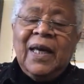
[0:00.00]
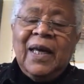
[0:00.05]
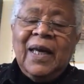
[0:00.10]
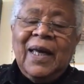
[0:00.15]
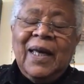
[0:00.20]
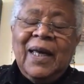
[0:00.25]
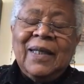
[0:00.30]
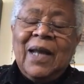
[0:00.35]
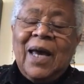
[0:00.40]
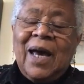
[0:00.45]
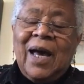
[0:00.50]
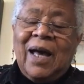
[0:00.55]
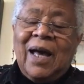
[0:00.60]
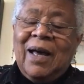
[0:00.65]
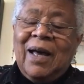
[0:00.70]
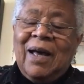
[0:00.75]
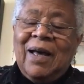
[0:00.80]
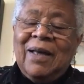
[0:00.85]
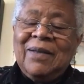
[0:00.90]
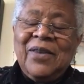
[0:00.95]
And
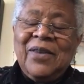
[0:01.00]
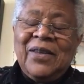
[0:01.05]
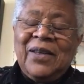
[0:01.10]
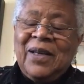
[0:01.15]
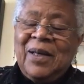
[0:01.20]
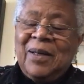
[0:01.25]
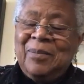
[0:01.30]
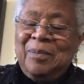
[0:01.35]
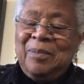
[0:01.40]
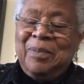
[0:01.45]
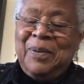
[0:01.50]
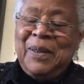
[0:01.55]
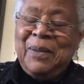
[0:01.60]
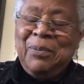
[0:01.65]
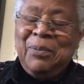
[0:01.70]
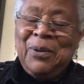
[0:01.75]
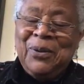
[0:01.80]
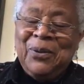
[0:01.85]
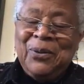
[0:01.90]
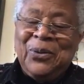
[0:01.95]
the
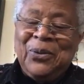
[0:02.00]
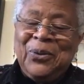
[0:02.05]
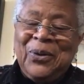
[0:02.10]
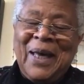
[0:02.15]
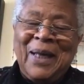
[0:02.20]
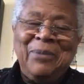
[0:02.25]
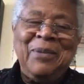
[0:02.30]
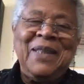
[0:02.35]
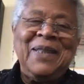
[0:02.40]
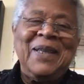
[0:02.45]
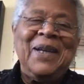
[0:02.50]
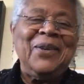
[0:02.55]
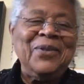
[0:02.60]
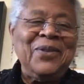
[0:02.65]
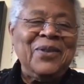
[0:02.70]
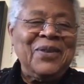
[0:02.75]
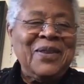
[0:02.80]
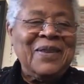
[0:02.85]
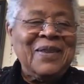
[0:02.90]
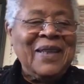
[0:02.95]
people who had me
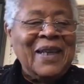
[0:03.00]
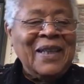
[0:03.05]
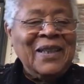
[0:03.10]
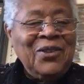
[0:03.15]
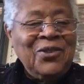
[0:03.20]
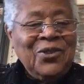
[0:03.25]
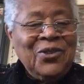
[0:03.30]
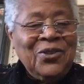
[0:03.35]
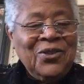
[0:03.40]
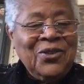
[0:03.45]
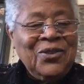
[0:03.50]
there, they